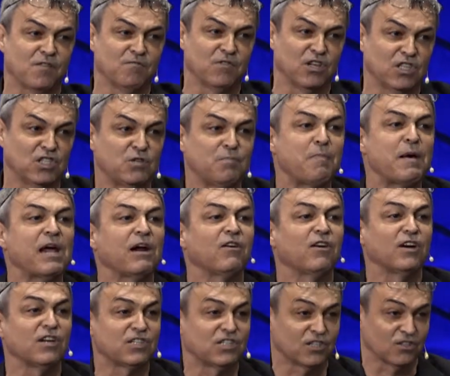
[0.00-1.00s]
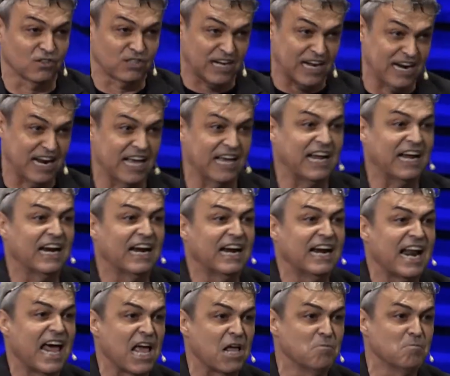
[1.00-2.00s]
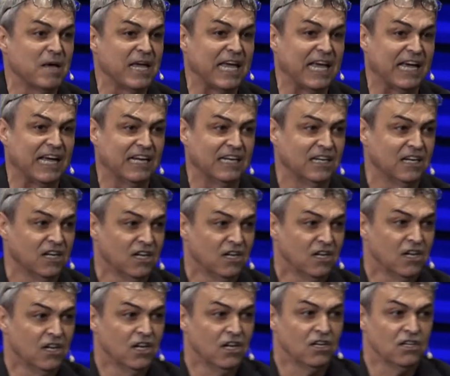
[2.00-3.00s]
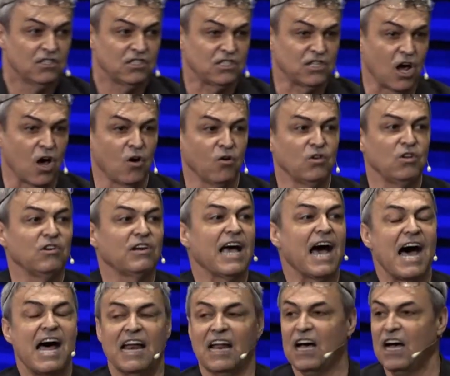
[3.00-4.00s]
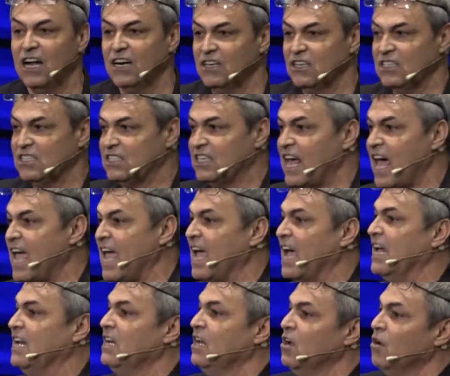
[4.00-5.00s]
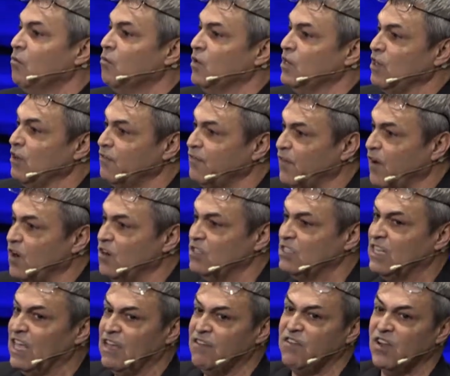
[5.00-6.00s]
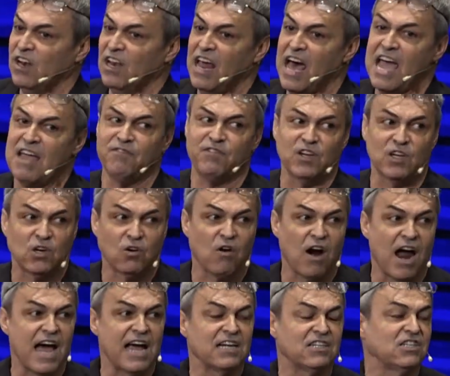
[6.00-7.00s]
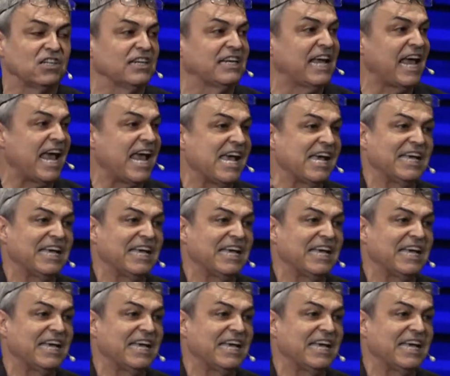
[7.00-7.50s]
the spiritual. Can I get an amen? amen. So you got to understand when you first give your life to Christ, you can't